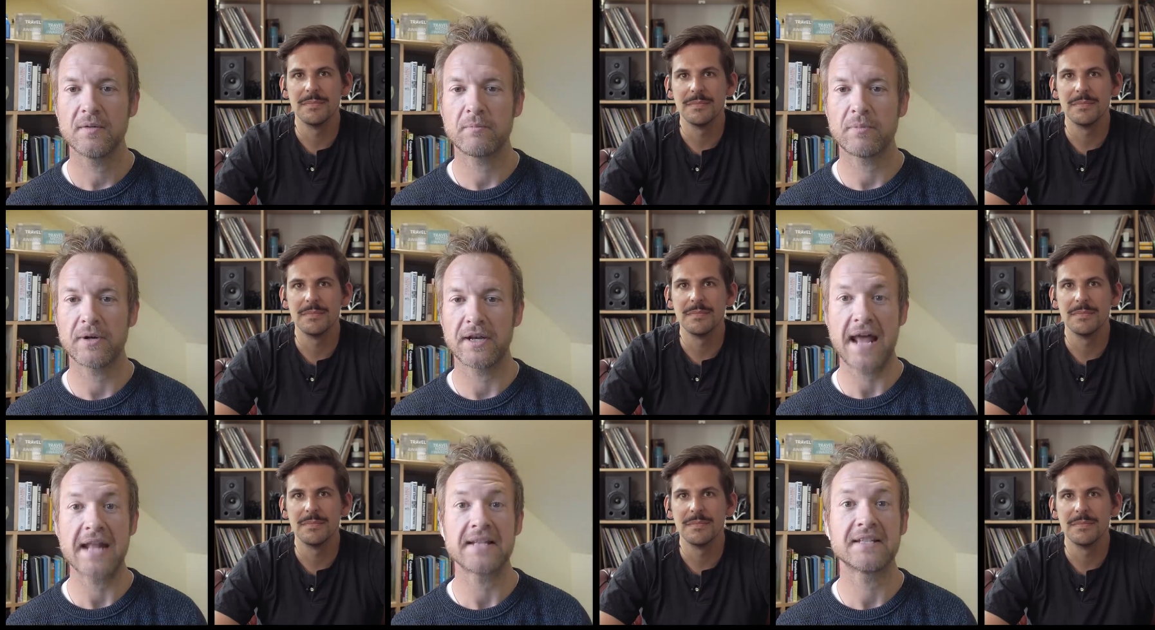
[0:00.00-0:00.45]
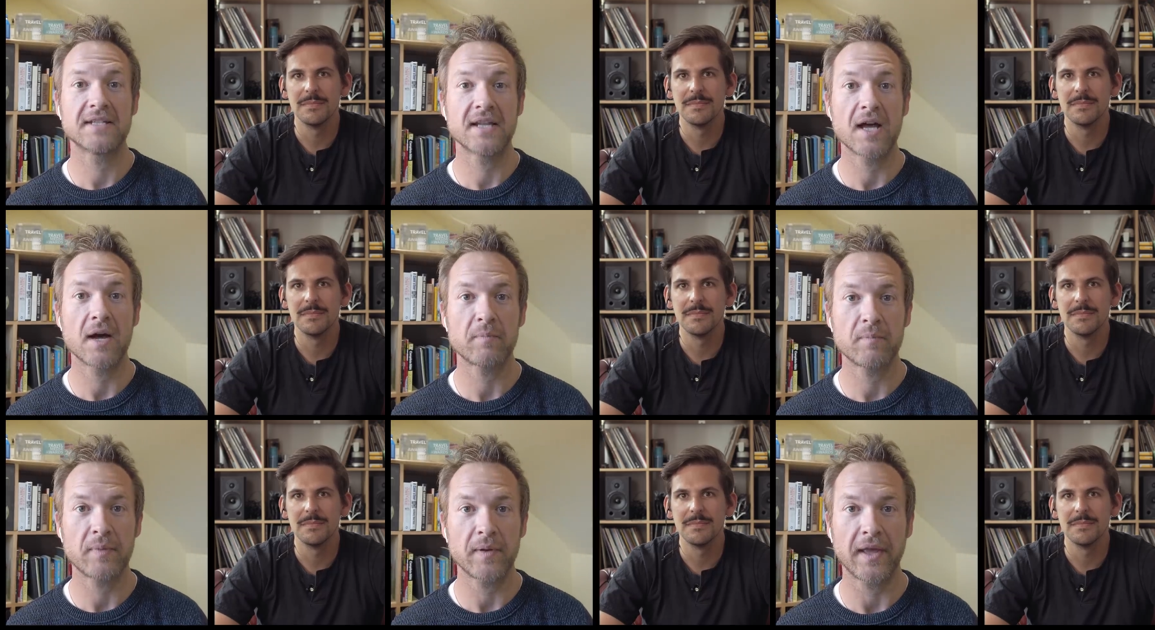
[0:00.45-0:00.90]
Speaker 1: but ended
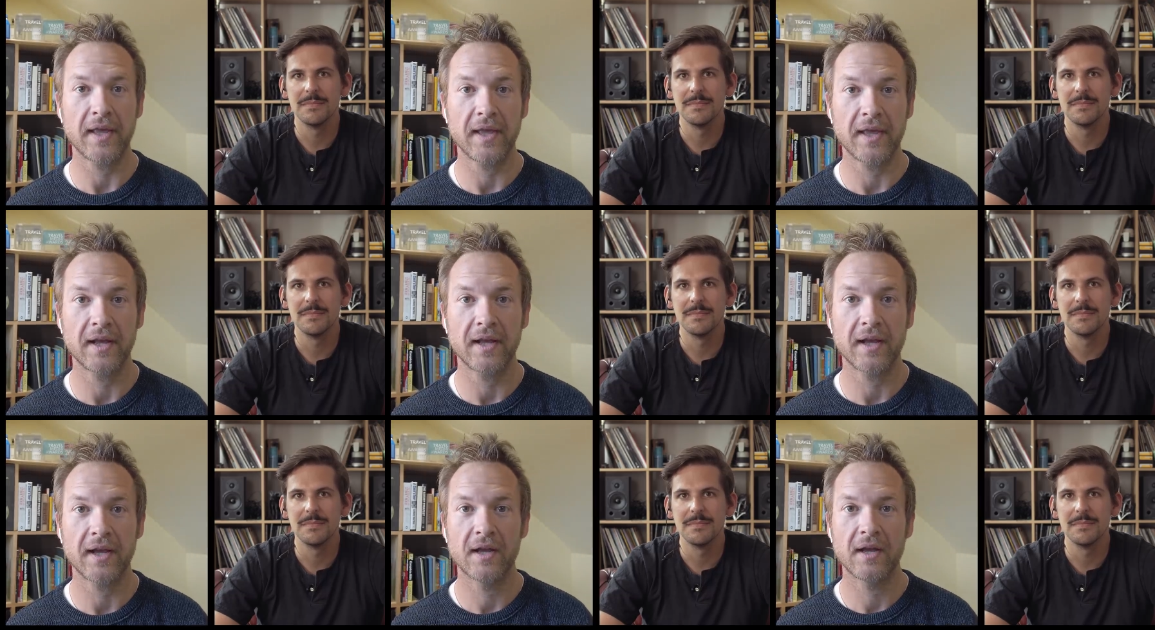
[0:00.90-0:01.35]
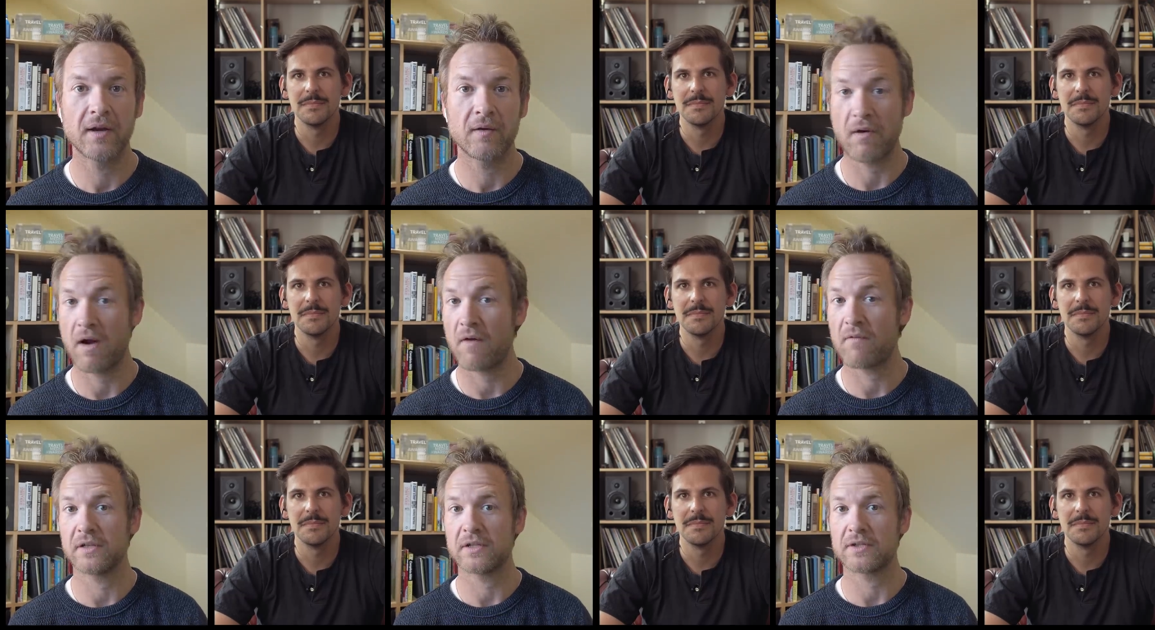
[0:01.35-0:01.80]
up being
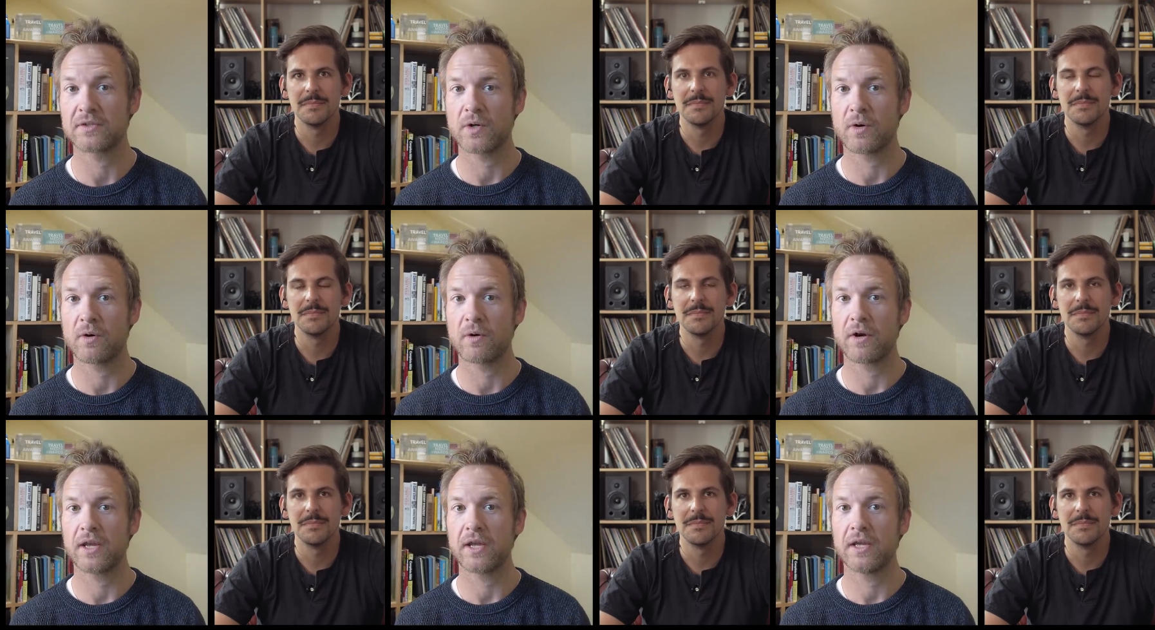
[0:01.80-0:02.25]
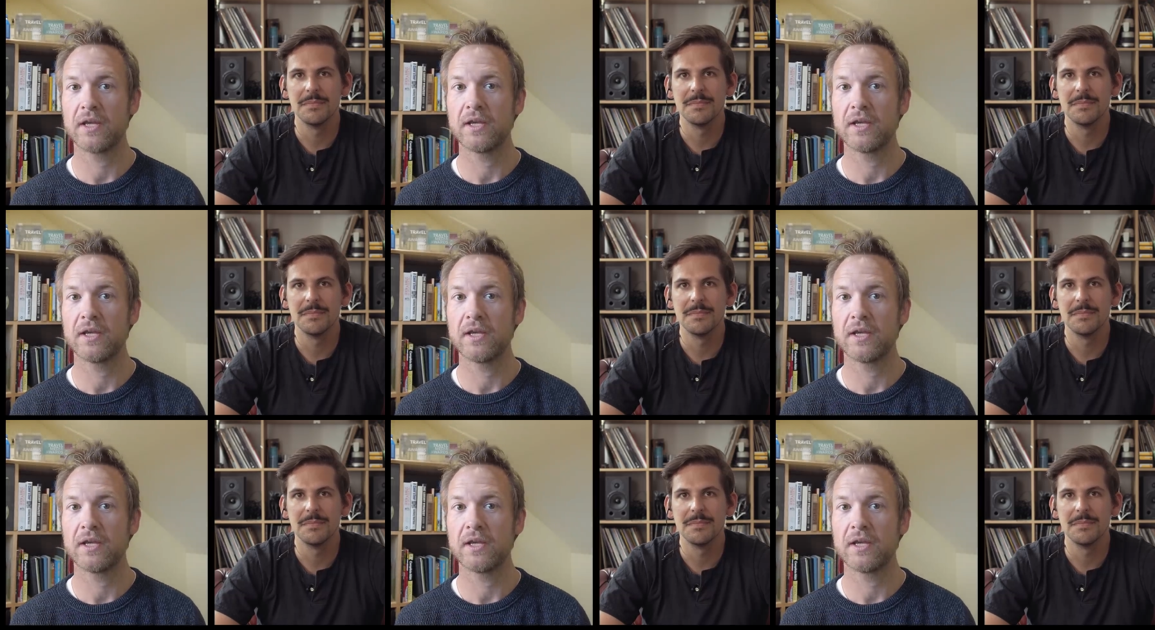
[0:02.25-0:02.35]
revelatory